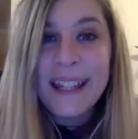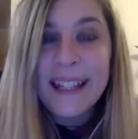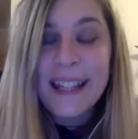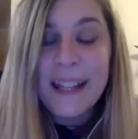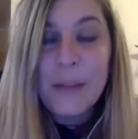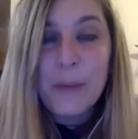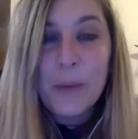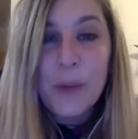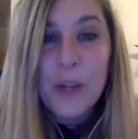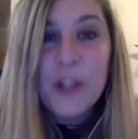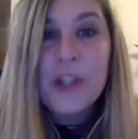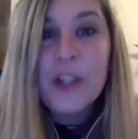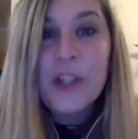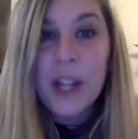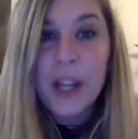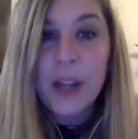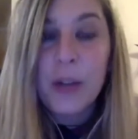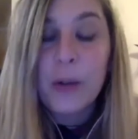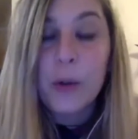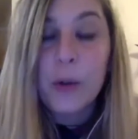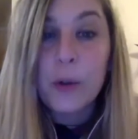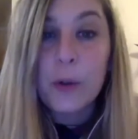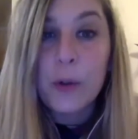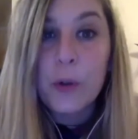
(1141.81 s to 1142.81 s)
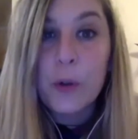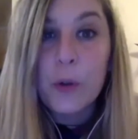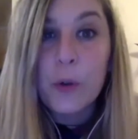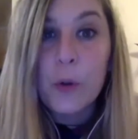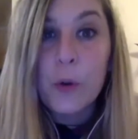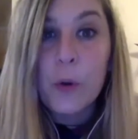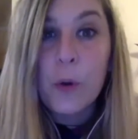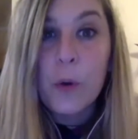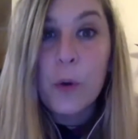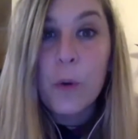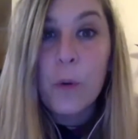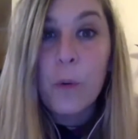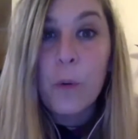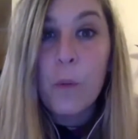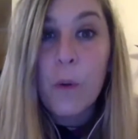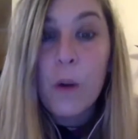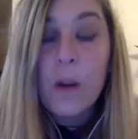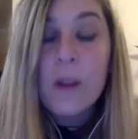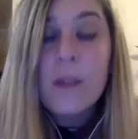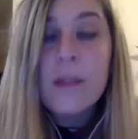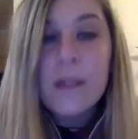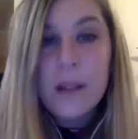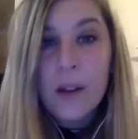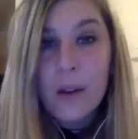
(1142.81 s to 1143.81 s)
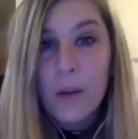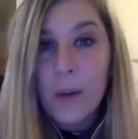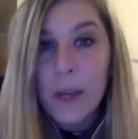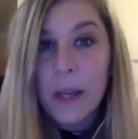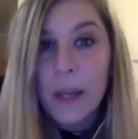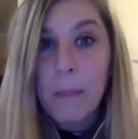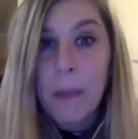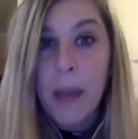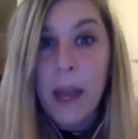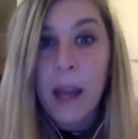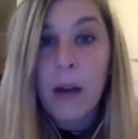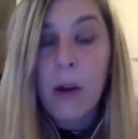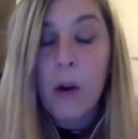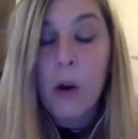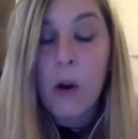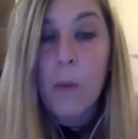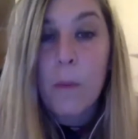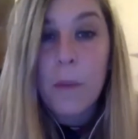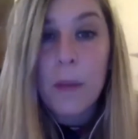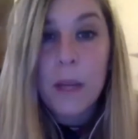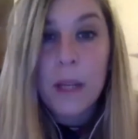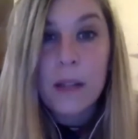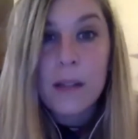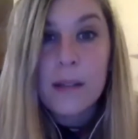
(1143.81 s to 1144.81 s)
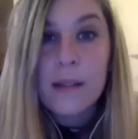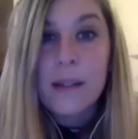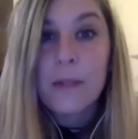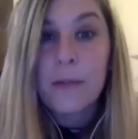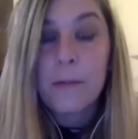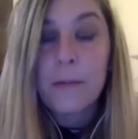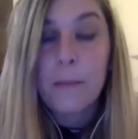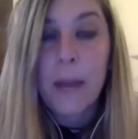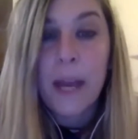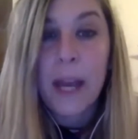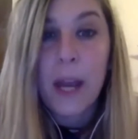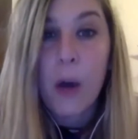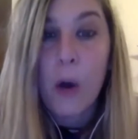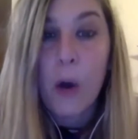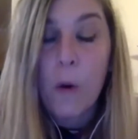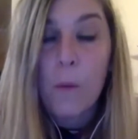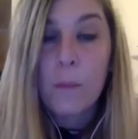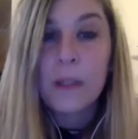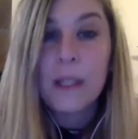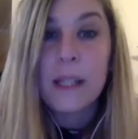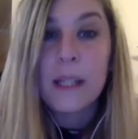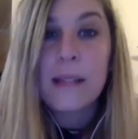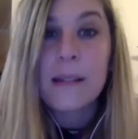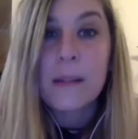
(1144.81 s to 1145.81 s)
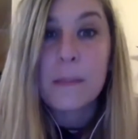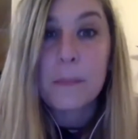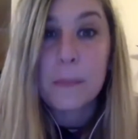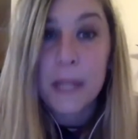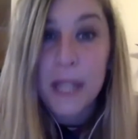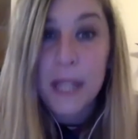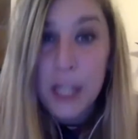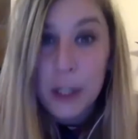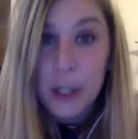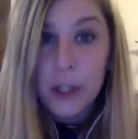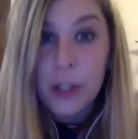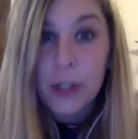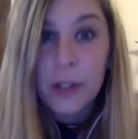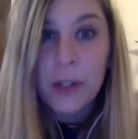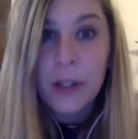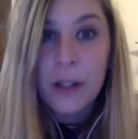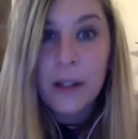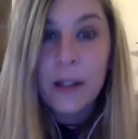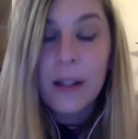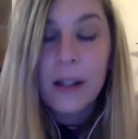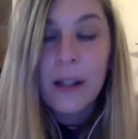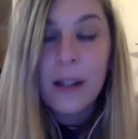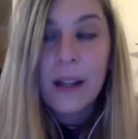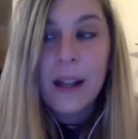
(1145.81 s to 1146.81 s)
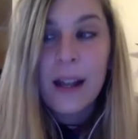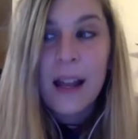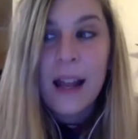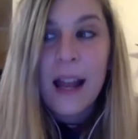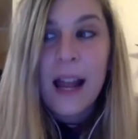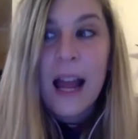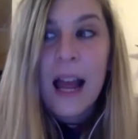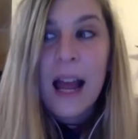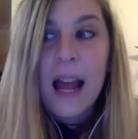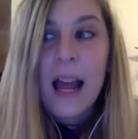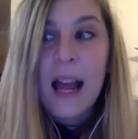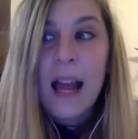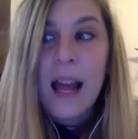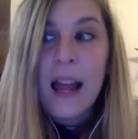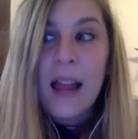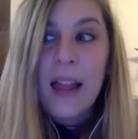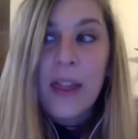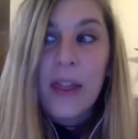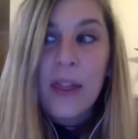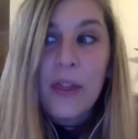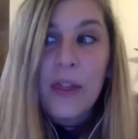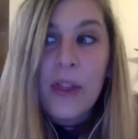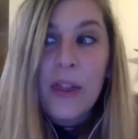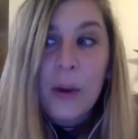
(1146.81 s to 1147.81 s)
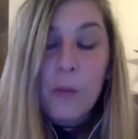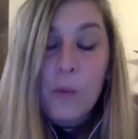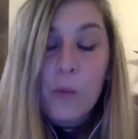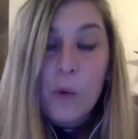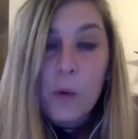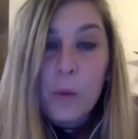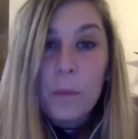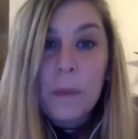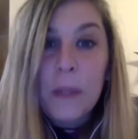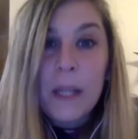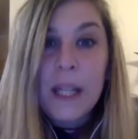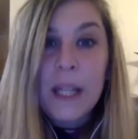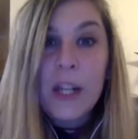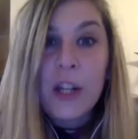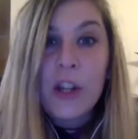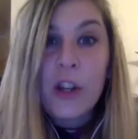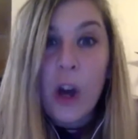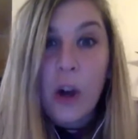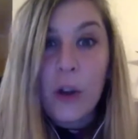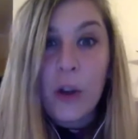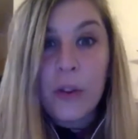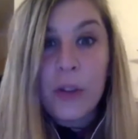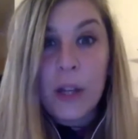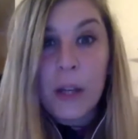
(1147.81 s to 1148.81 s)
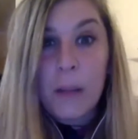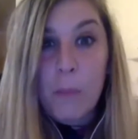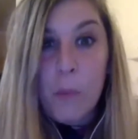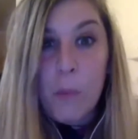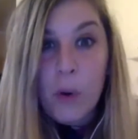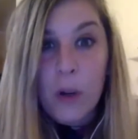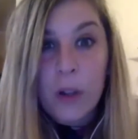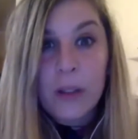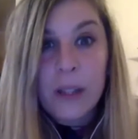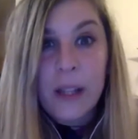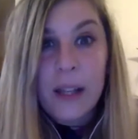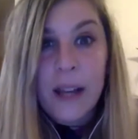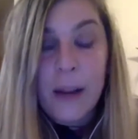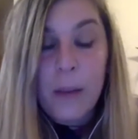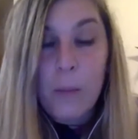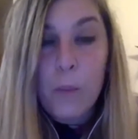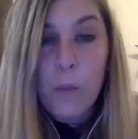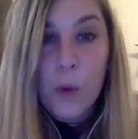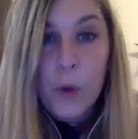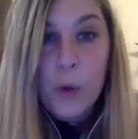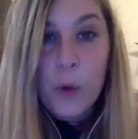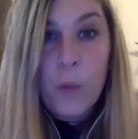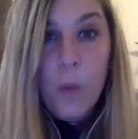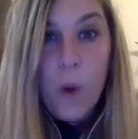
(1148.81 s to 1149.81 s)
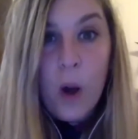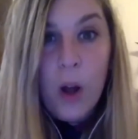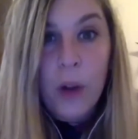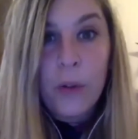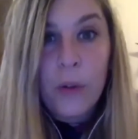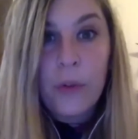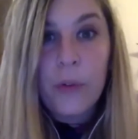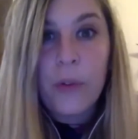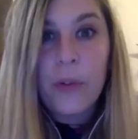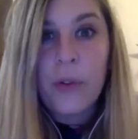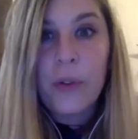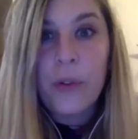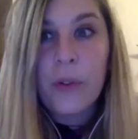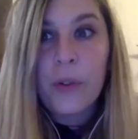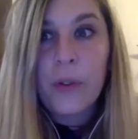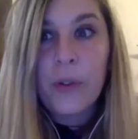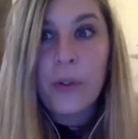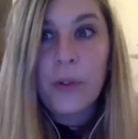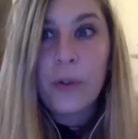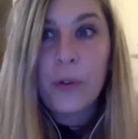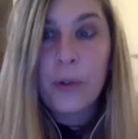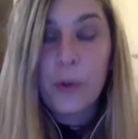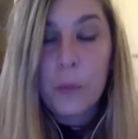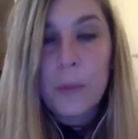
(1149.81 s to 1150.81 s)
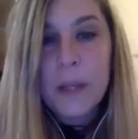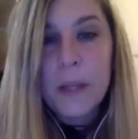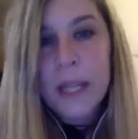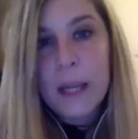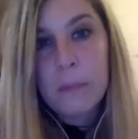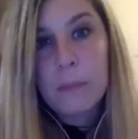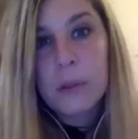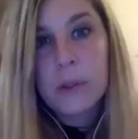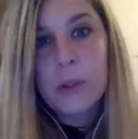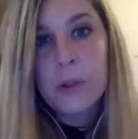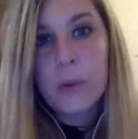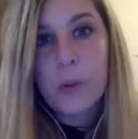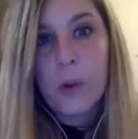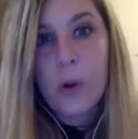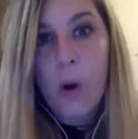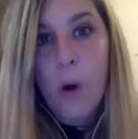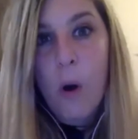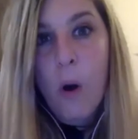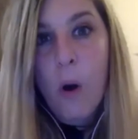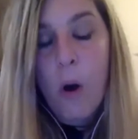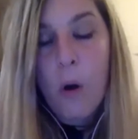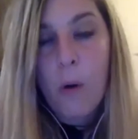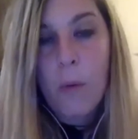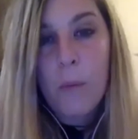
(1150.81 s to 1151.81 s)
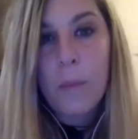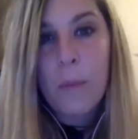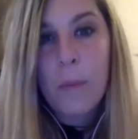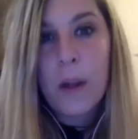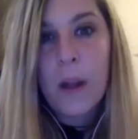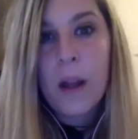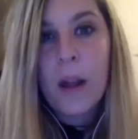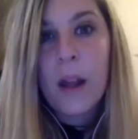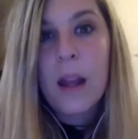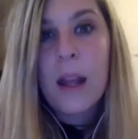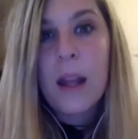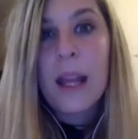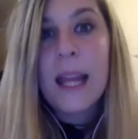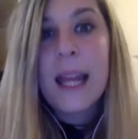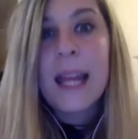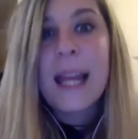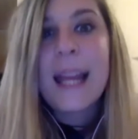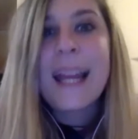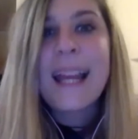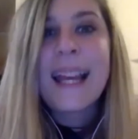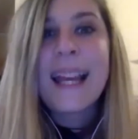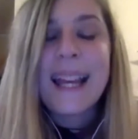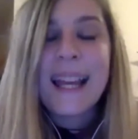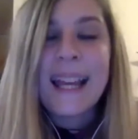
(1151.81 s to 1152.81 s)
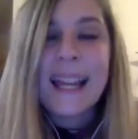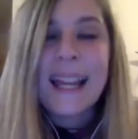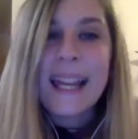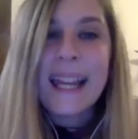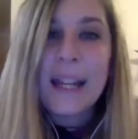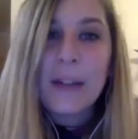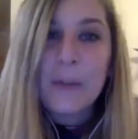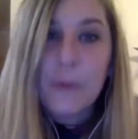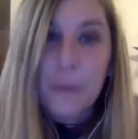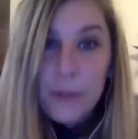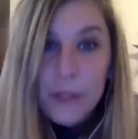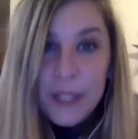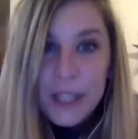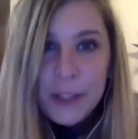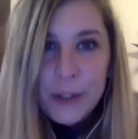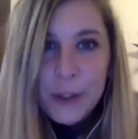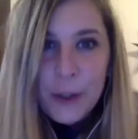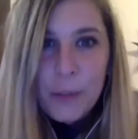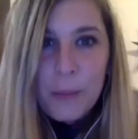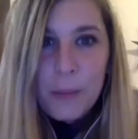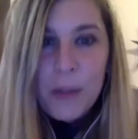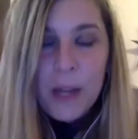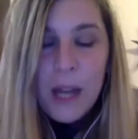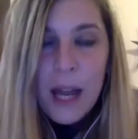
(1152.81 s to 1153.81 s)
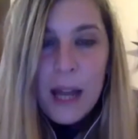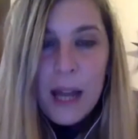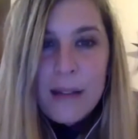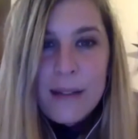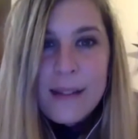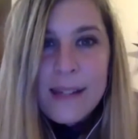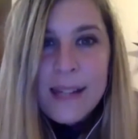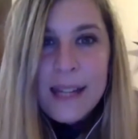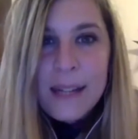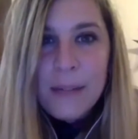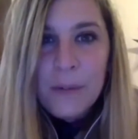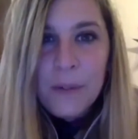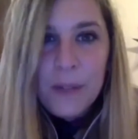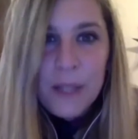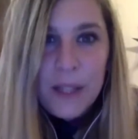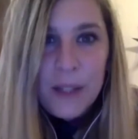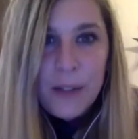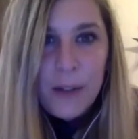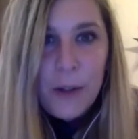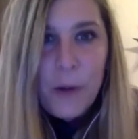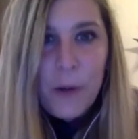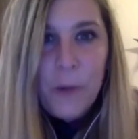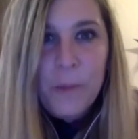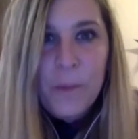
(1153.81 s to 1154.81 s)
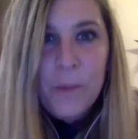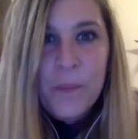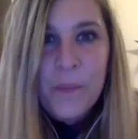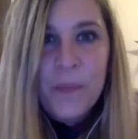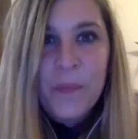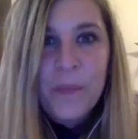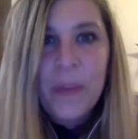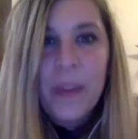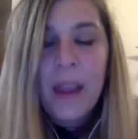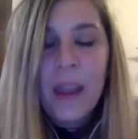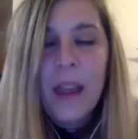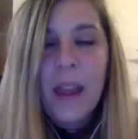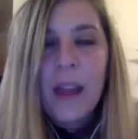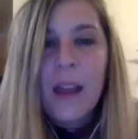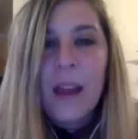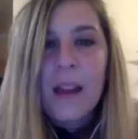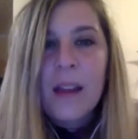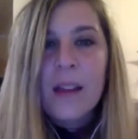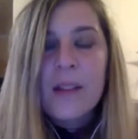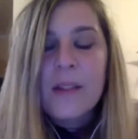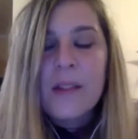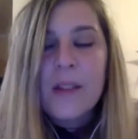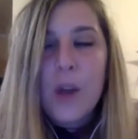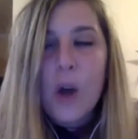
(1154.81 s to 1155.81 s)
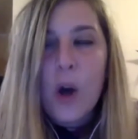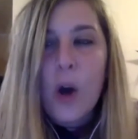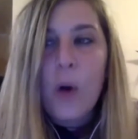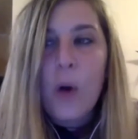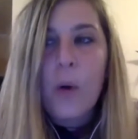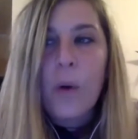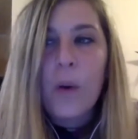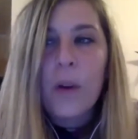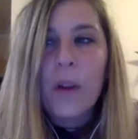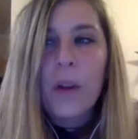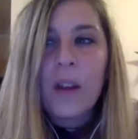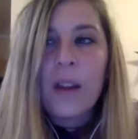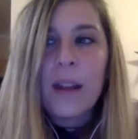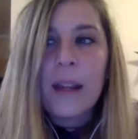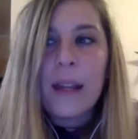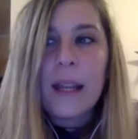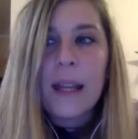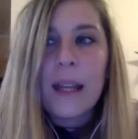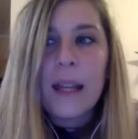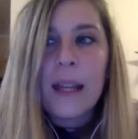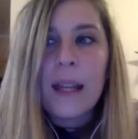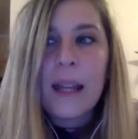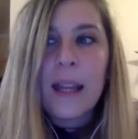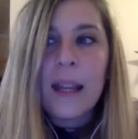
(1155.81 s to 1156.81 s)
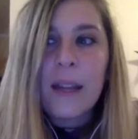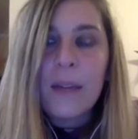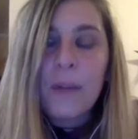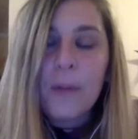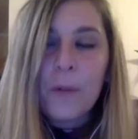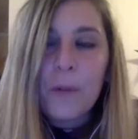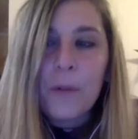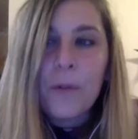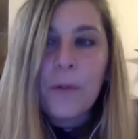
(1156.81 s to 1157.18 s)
they wish they could do was going back home, because if my home disappeared, there would be nothing more that I would want to be able to go home in freedom and safety, though. So this